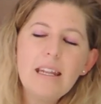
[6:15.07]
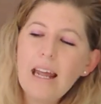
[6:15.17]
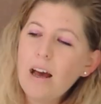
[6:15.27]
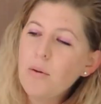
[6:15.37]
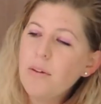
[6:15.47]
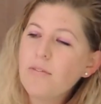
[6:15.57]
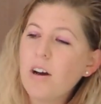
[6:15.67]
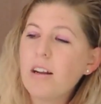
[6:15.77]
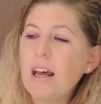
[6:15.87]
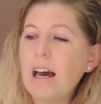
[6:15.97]
Now we've
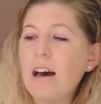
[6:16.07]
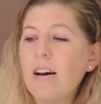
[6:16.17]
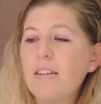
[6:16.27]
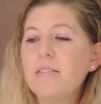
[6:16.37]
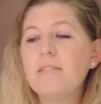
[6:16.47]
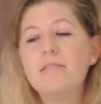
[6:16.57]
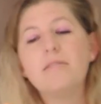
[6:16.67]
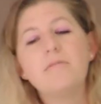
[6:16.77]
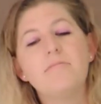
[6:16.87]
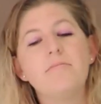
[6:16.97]
got our
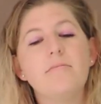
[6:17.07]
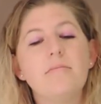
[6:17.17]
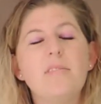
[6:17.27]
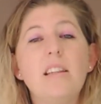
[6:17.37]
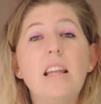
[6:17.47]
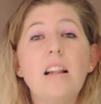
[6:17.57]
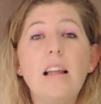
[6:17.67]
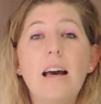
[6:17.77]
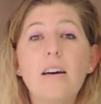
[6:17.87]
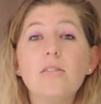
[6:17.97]

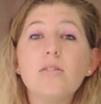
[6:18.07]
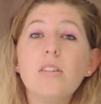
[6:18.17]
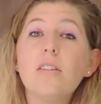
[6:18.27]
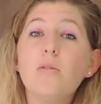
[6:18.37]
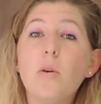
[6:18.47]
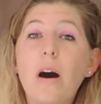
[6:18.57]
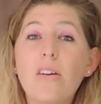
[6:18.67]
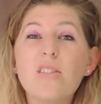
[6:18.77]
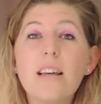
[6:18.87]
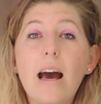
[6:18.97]
little house or
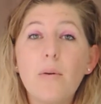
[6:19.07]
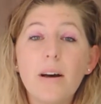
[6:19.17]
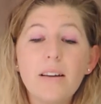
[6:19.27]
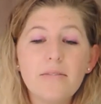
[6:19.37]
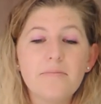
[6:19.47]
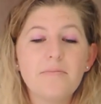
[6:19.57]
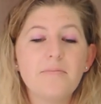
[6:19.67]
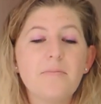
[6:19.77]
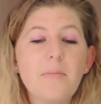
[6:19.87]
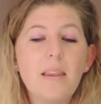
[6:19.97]
our tower,
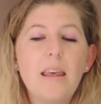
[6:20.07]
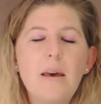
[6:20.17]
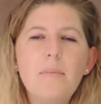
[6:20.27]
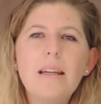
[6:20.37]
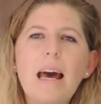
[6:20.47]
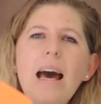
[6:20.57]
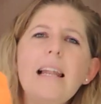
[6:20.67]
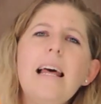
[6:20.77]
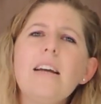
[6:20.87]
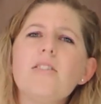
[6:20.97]
but
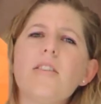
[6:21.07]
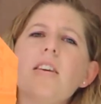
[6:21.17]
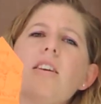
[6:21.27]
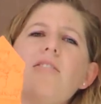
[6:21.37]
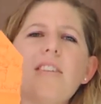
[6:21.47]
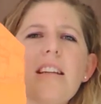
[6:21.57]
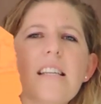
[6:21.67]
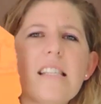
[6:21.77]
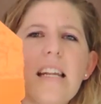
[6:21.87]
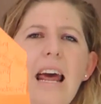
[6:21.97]
I like to think of it
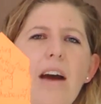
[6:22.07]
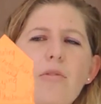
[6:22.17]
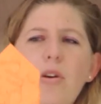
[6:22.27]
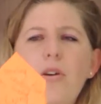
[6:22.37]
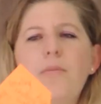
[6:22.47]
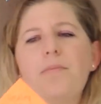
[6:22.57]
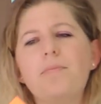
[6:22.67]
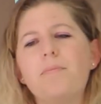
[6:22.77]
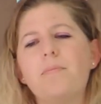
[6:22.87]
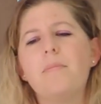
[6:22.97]
as an arrow
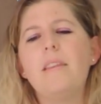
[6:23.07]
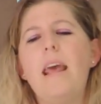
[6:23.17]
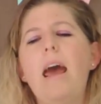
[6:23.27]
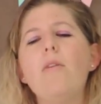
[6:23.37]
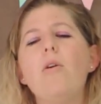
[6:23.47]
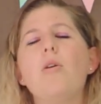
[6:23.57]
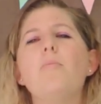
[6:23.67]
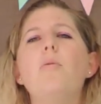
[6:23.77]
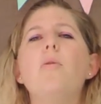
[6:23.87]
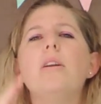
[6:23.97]

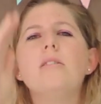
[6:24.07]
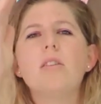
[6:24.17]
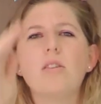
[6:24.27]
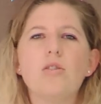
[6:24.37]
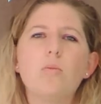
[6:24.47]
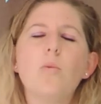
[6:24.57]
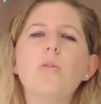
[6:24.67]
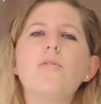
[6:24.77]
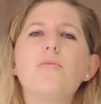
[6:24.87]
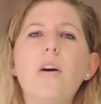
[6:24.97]
arrow pointing
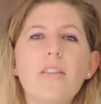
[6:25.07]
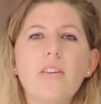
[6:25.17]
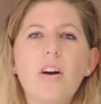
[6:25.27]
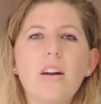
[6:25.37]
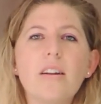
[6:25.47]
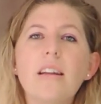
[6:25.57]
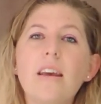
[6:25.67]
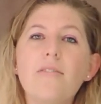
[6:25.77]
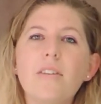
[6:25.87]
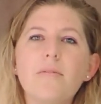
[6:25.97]
towards Father God in
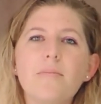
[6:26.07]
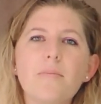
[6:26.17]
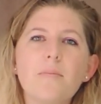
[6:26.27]
heaven.